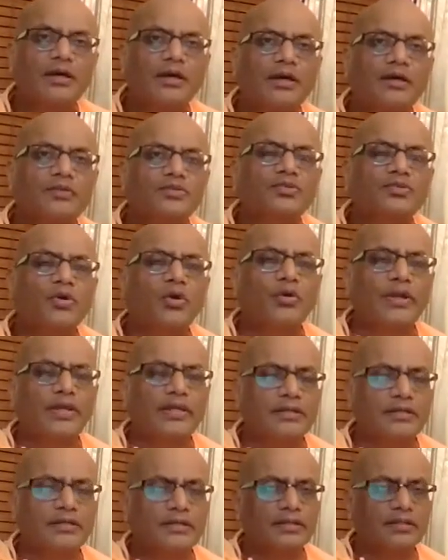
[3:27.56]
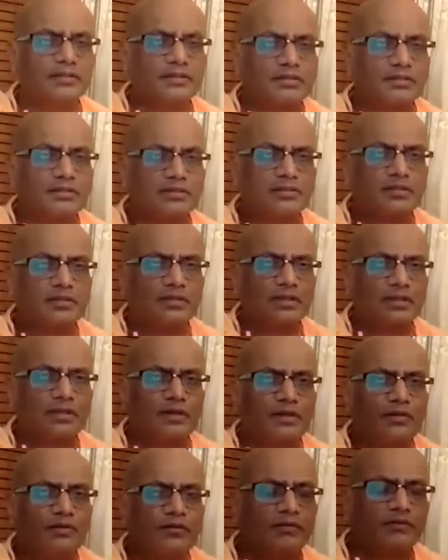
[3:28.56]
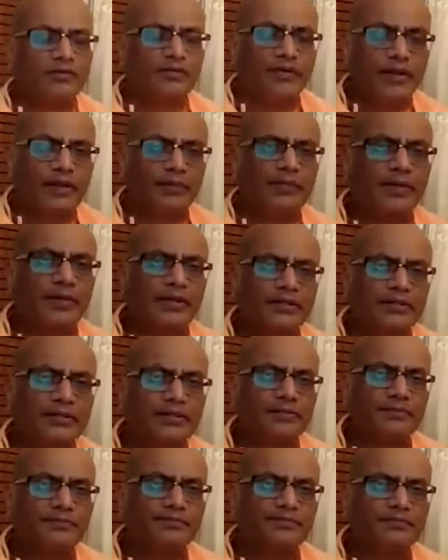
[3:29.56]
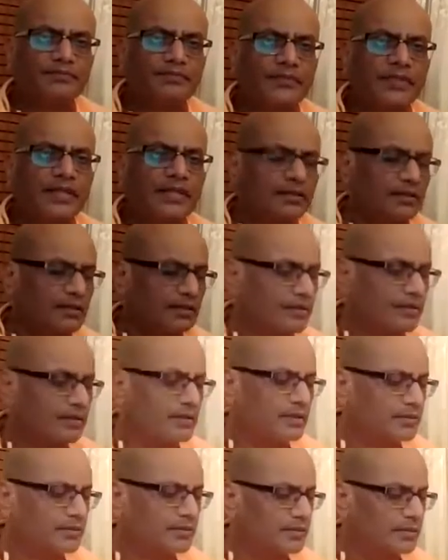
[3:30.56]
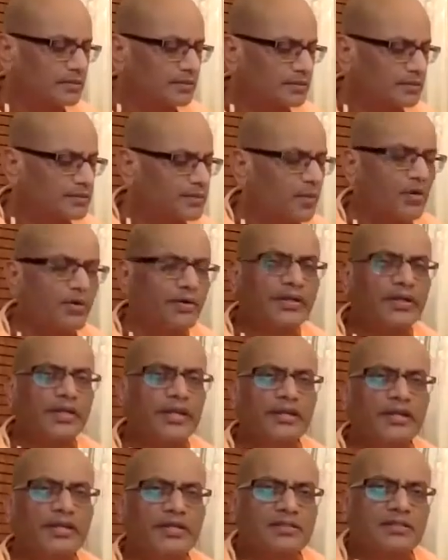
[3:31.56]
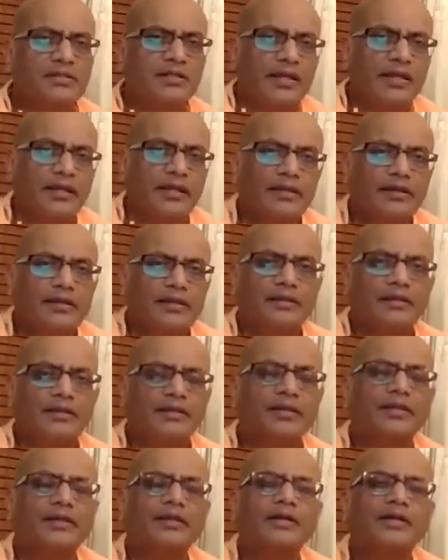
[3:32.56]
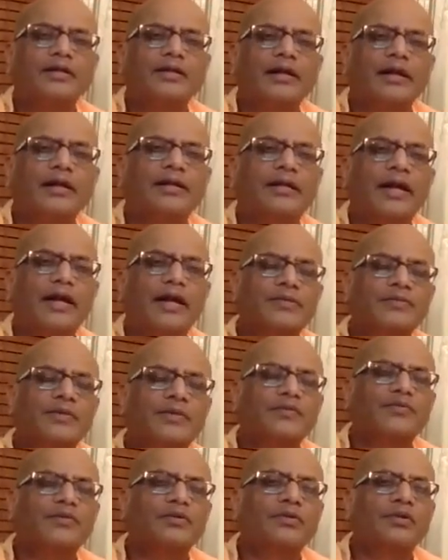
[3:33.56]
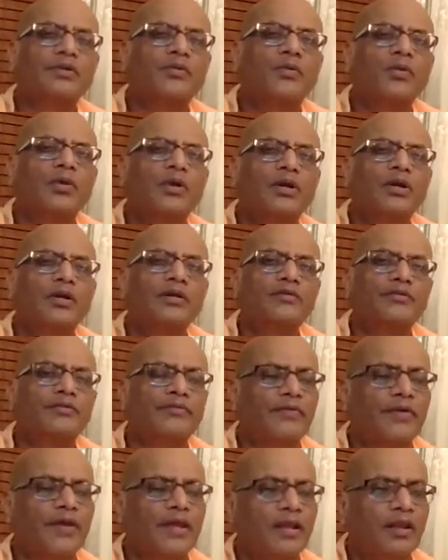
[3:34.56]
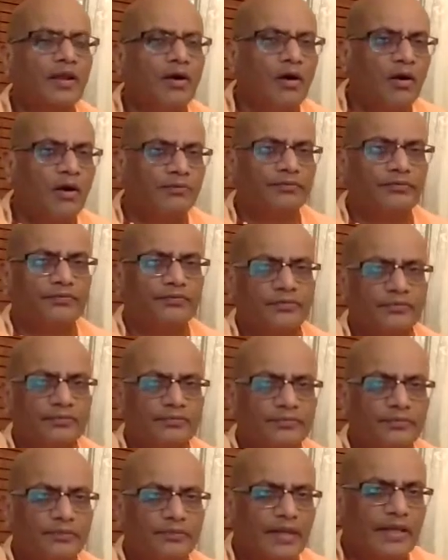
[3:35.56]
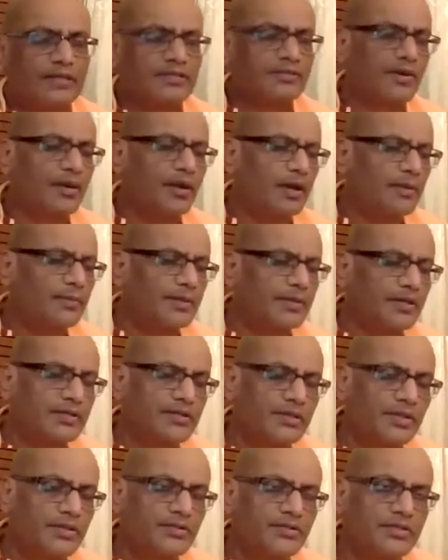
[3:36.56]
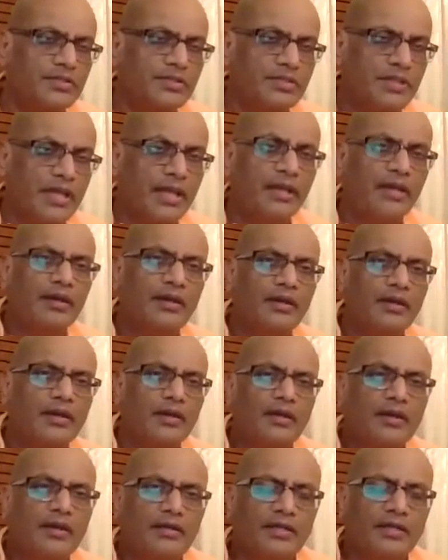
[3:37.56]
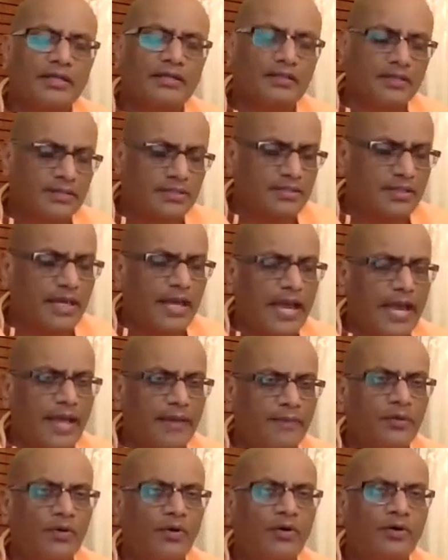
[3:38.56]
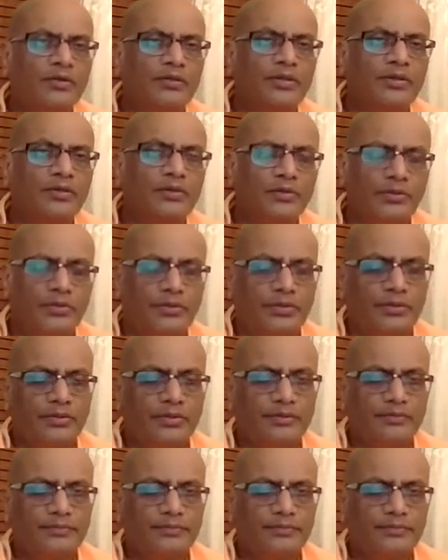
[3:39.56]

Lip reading: so intense from the very birth that spontaneously the attachment for the world fell off. As Sri Ramakrishna used to say, that the scab on the wound,